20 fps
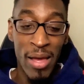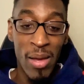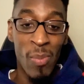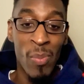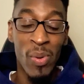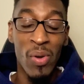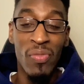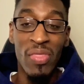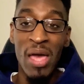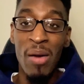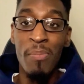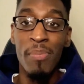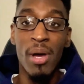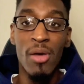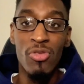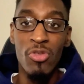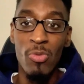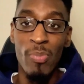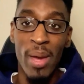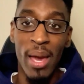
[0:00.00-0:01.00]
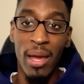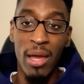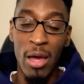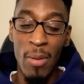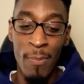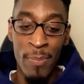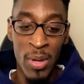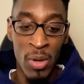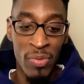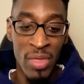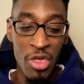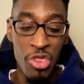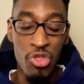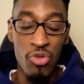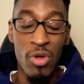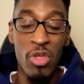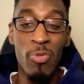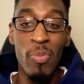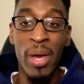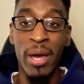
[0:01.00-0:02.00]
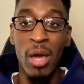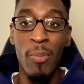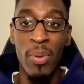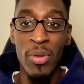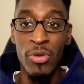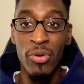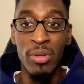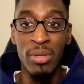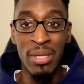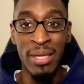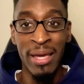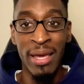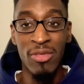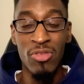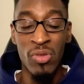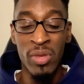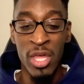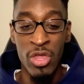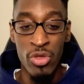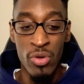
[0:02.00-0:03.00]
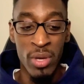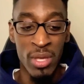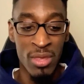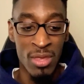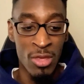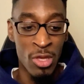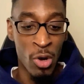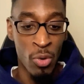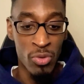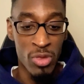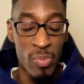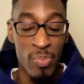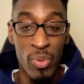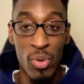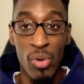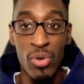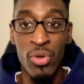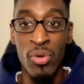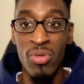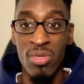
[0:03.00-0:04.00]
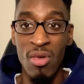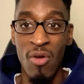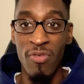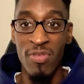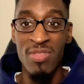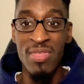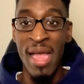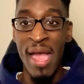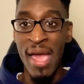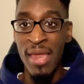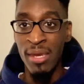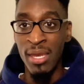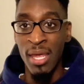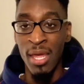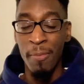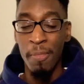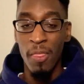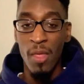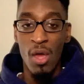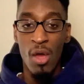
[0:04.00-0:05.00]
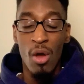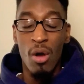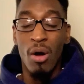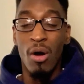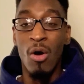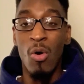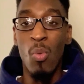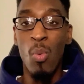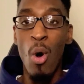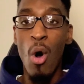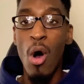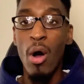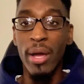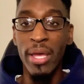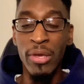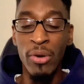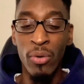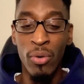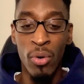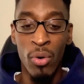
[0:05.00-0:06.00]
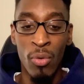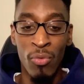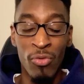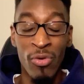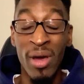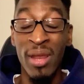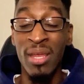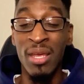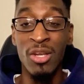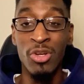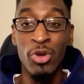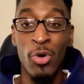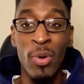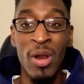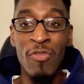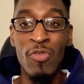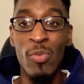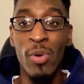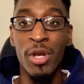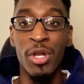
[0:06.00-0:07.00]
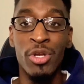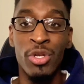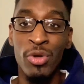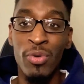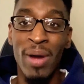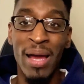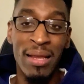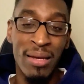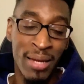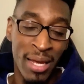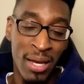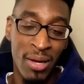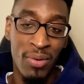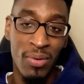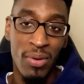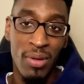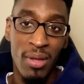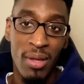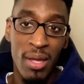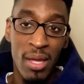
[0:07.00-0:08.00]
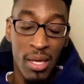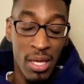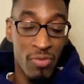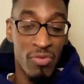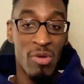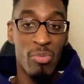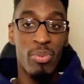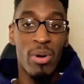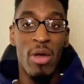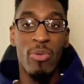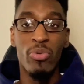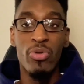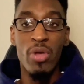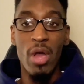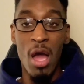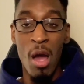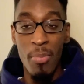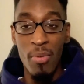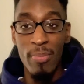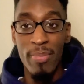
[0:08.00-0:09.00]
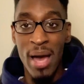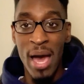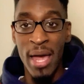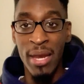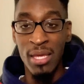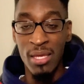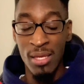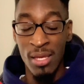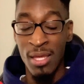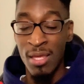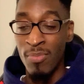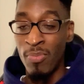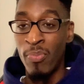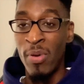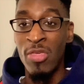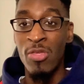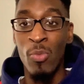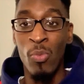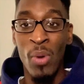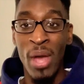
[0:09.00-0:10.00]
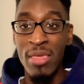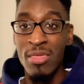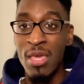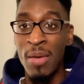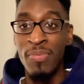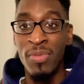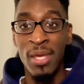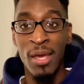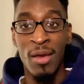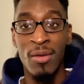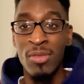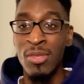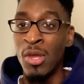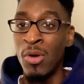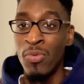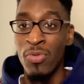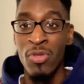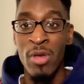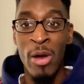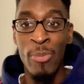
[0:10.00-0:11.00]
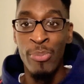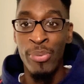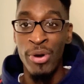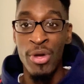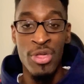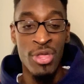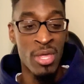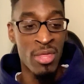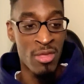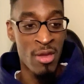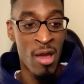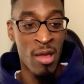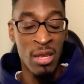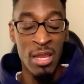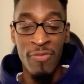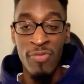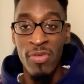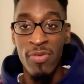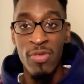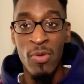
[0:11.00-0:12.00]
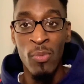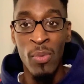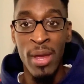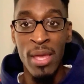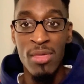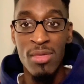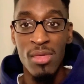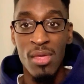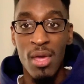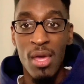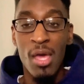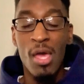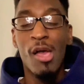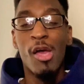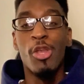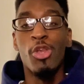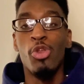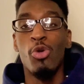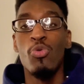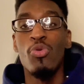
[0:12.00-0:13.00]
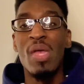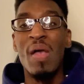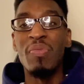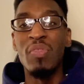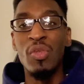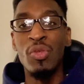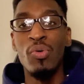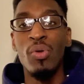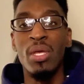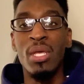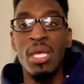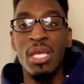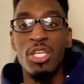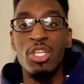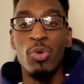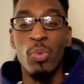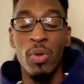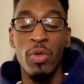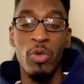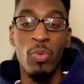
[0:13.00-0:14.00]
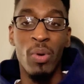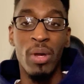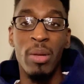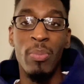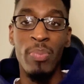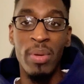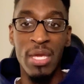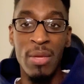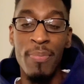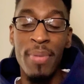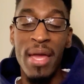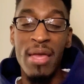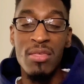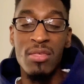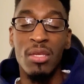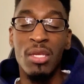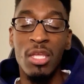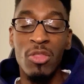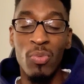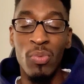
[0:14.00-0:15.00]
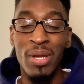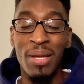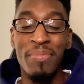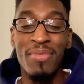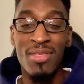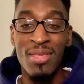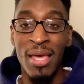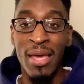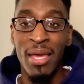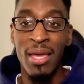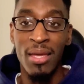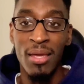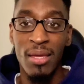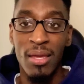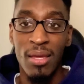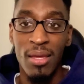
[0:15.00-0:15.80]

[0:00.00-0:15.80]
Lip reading: Build that muscle back up, build that strength back up in your legs so that you can, support yourself standing or walking or running, do whatever you want to do right now. If you have problems with your upper body, put some weights up there, start pushing, start lifting some weights. Do what you have to do to get to where you want to be, basically is what I'm saying.